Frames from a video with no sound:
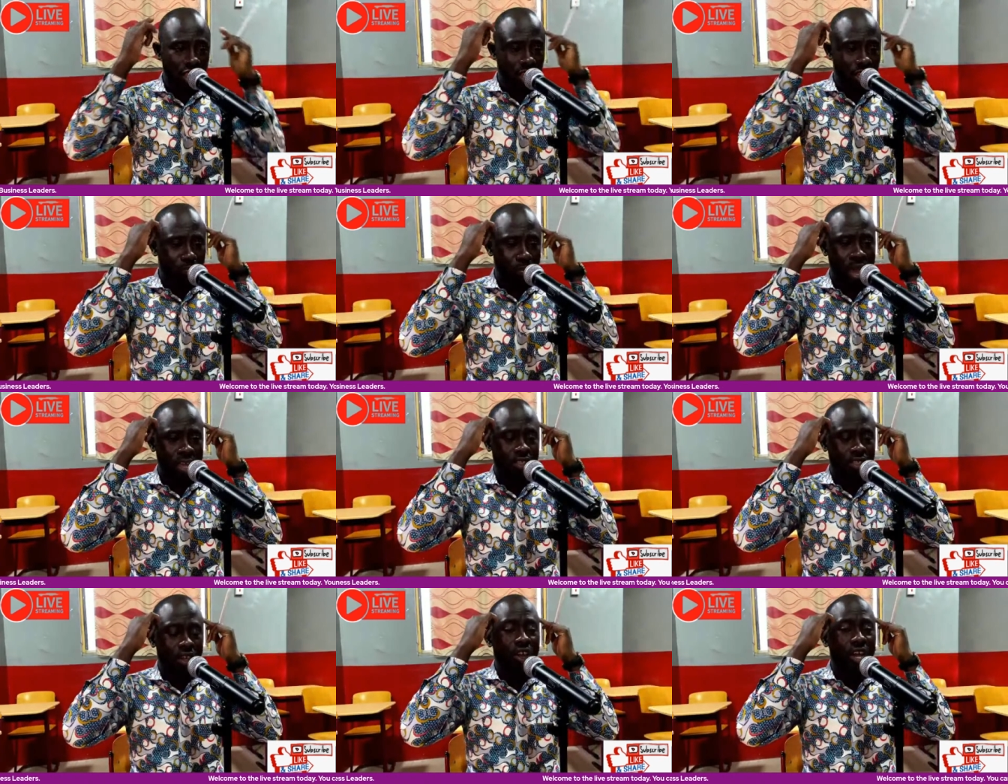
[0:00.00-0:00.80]
based
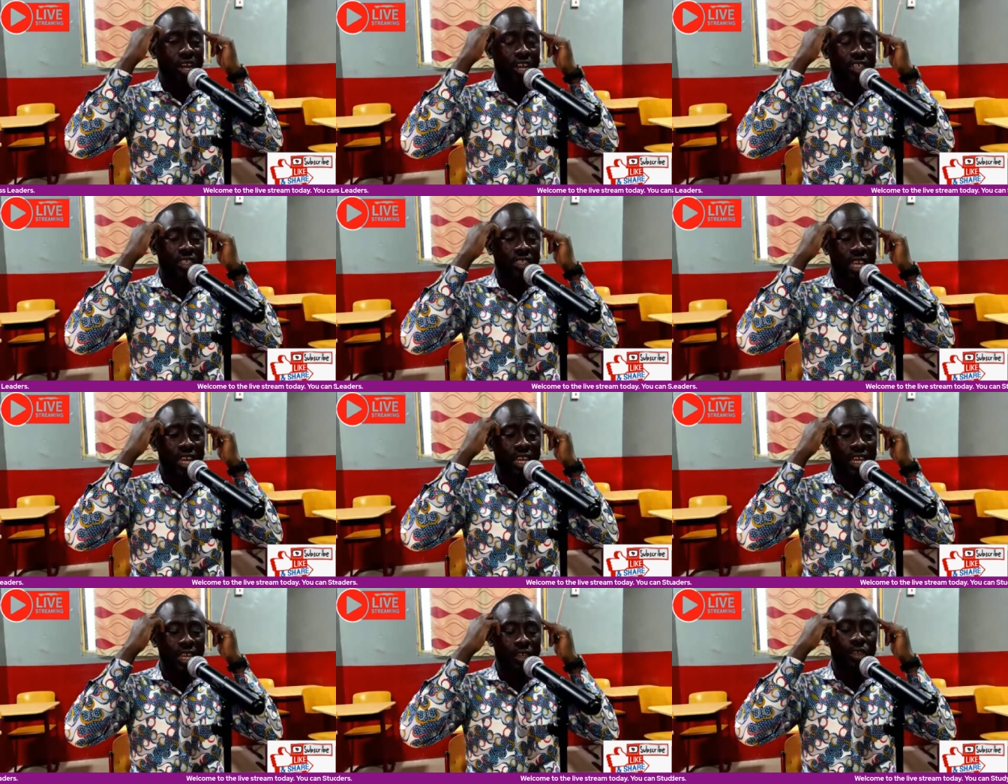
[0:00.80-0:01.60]
on your
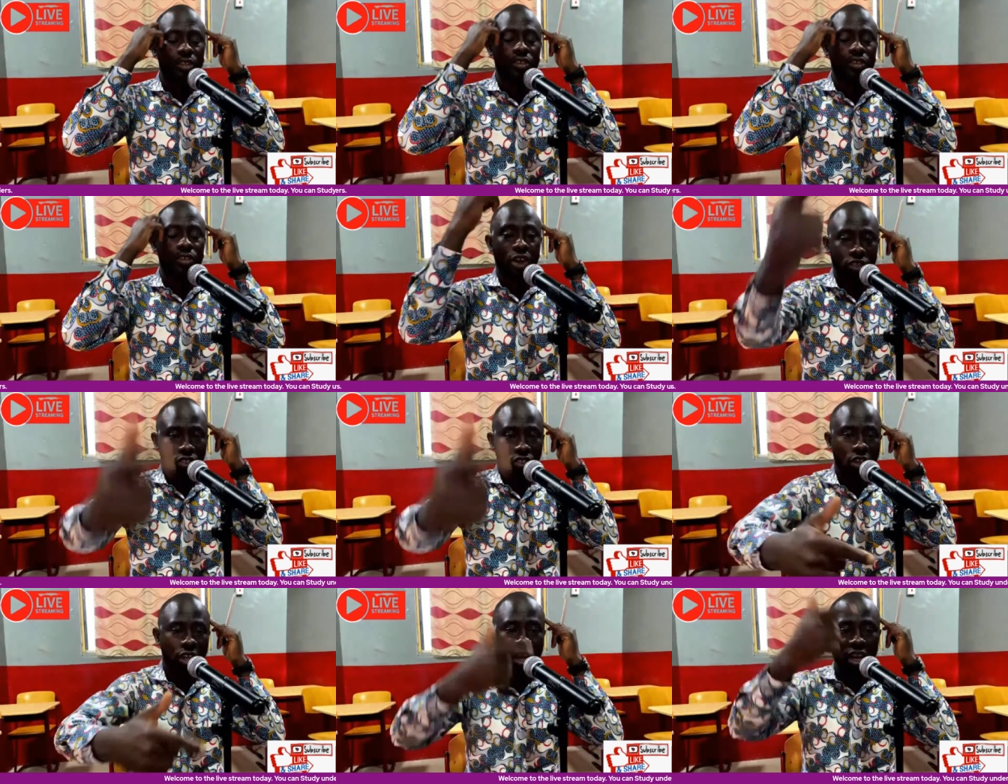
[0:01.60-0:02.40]
understanding, you write your
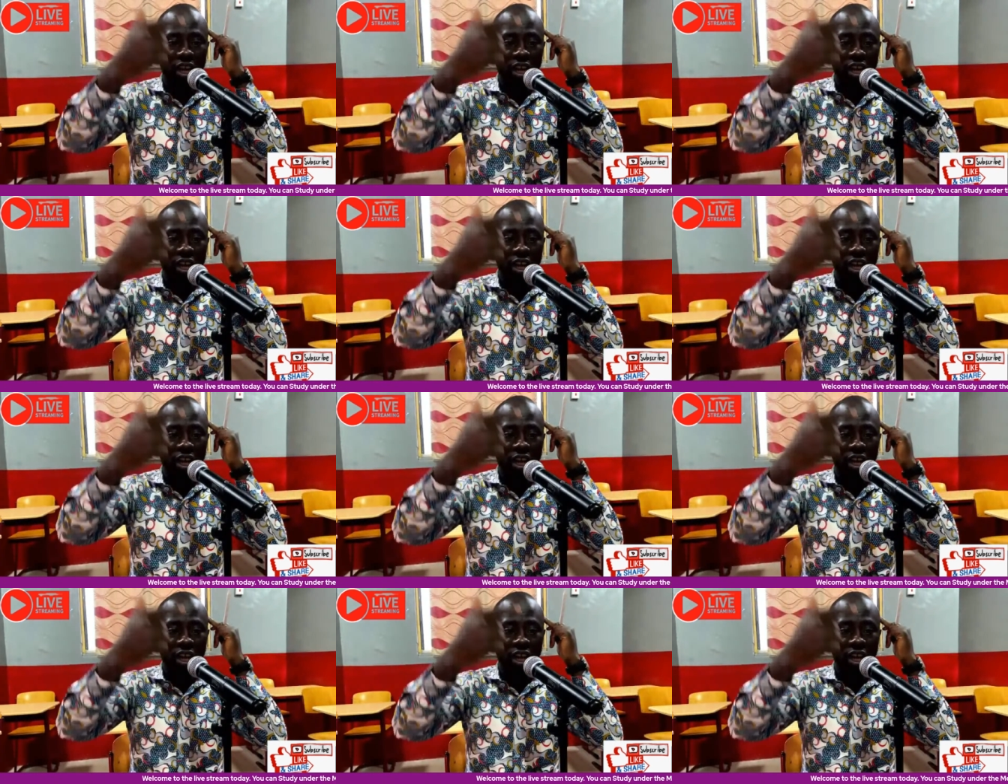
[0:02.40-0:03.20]
English.
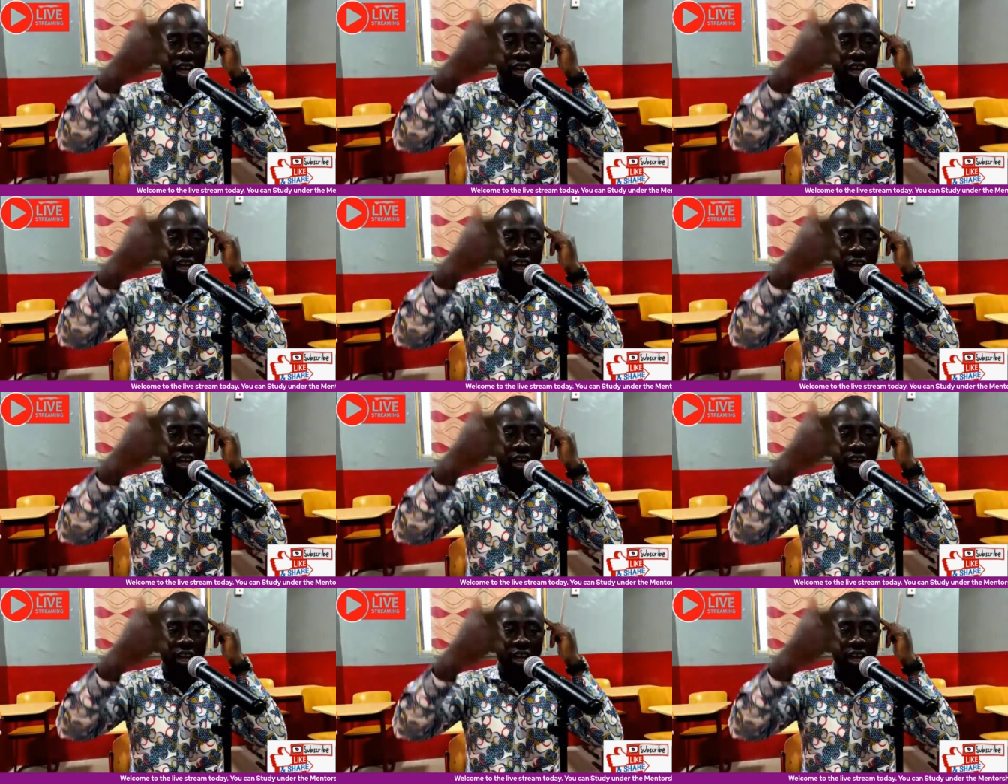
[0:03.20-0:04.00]
Then you
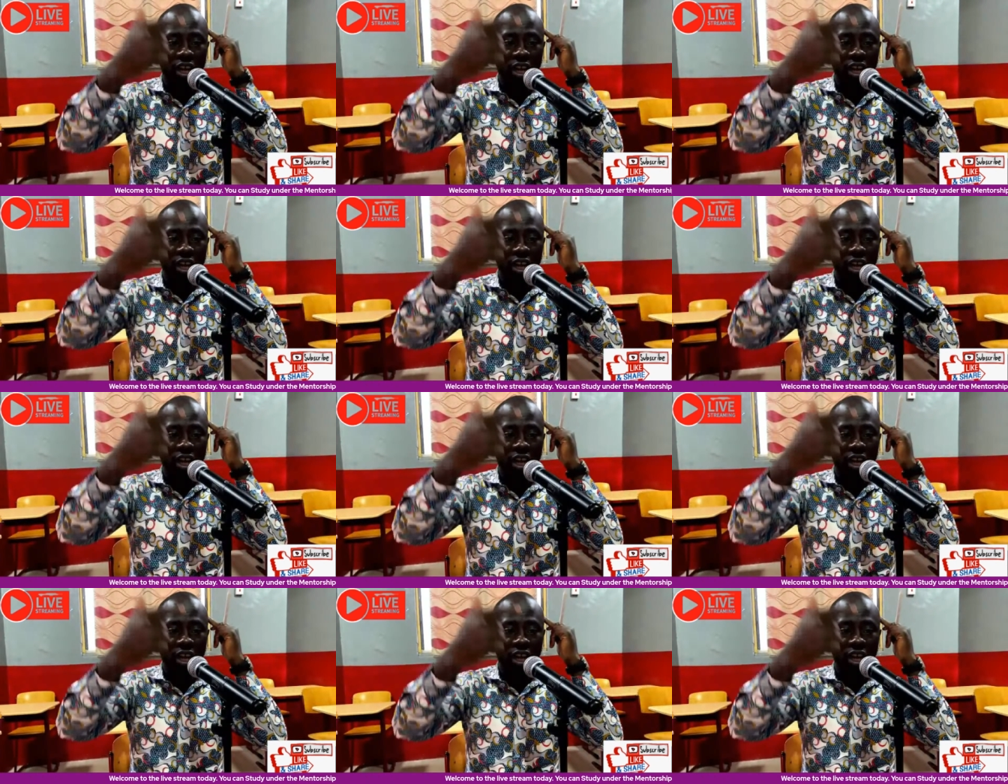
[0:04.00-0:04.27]
send it up.